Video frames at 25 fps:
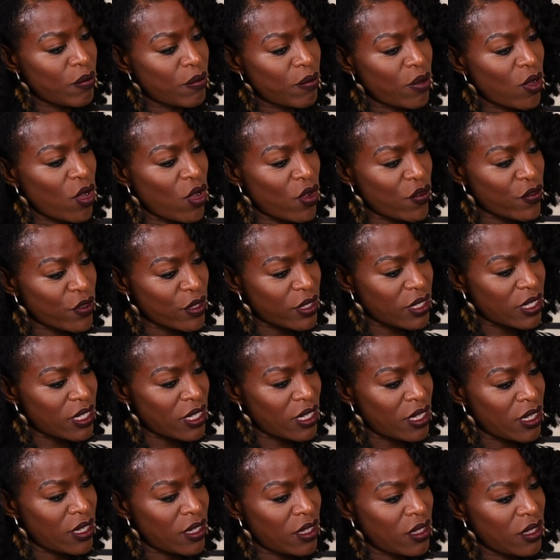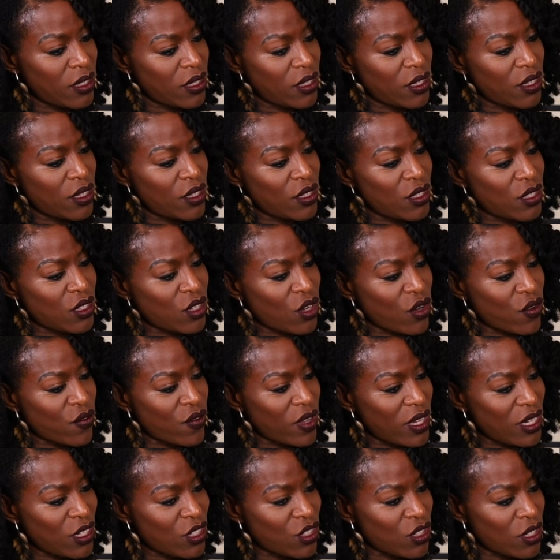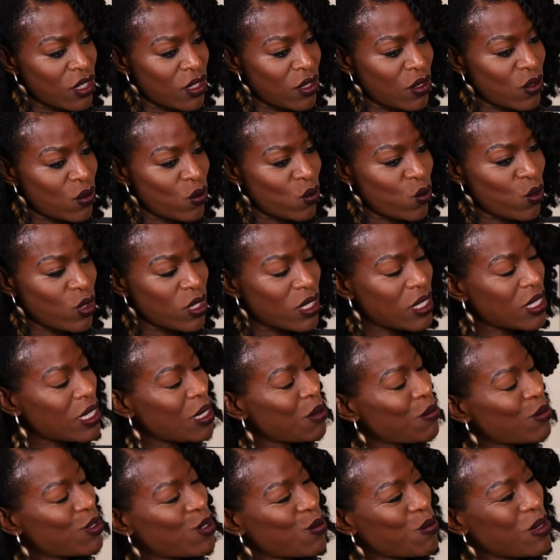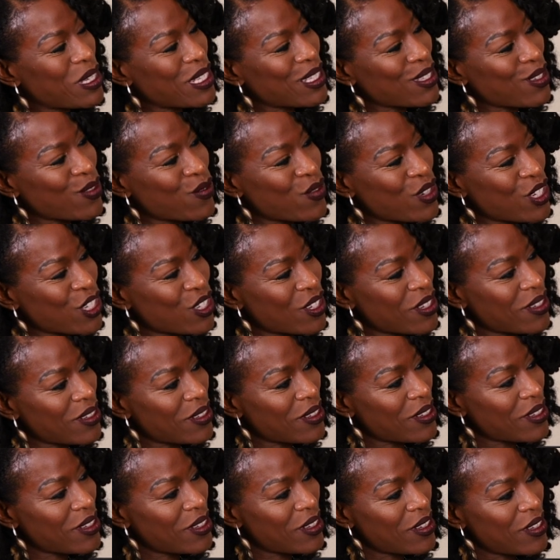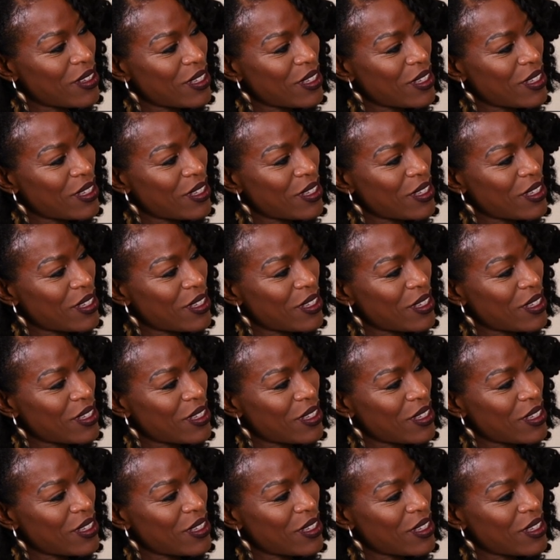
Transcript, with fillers: poverty, starvation would seem to be sufficient